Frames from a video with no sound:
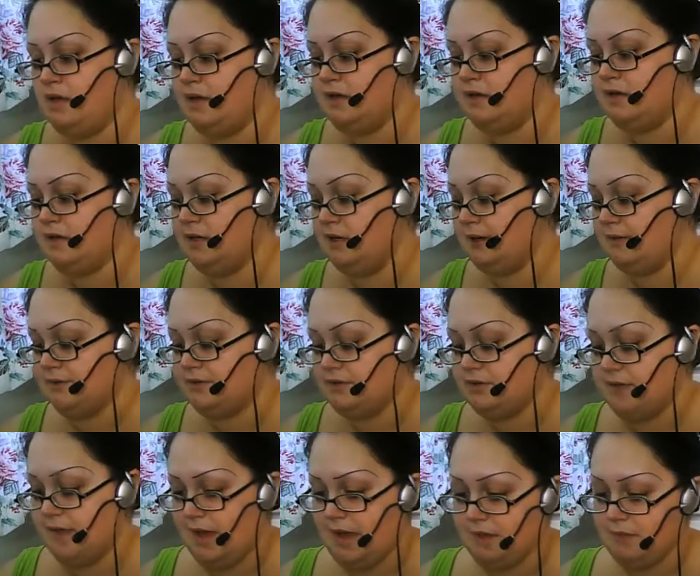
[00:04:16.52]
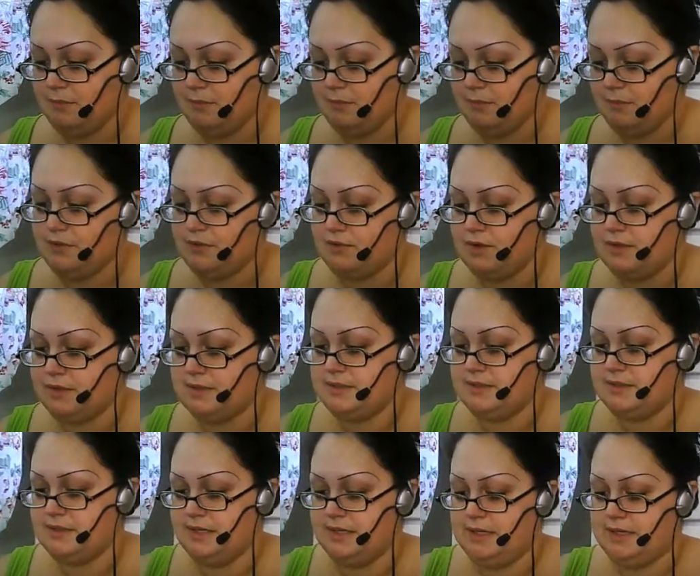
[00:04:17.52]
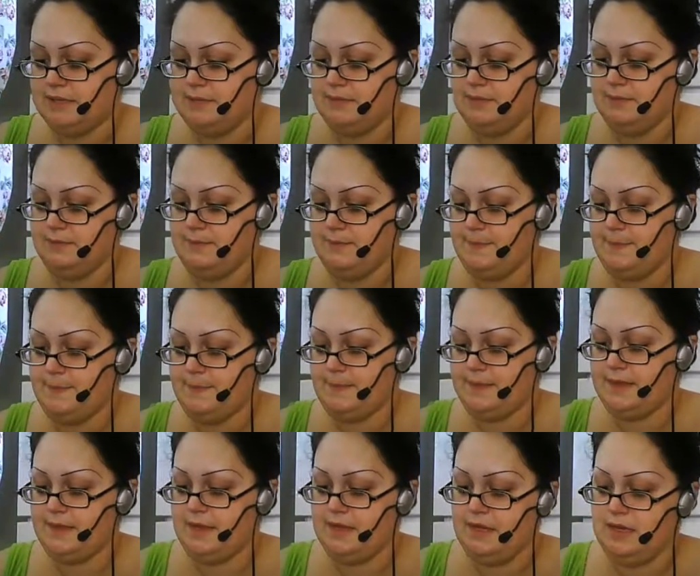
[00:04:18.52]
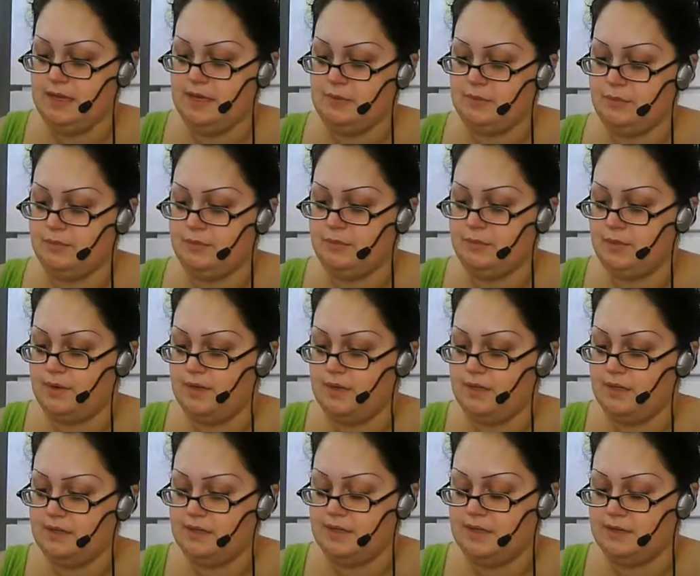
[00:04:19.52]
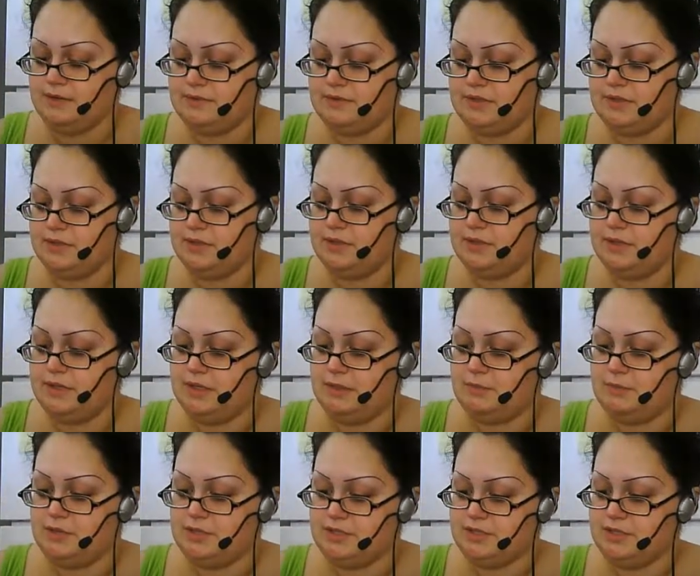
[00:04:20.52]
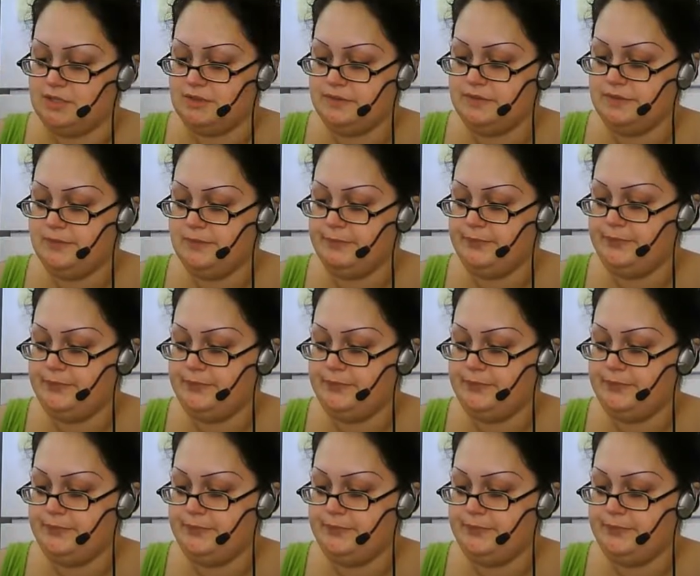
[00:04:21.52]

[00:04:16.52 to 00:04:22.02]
And then after that, what you're going to need, for anything else, you're going to need brushes.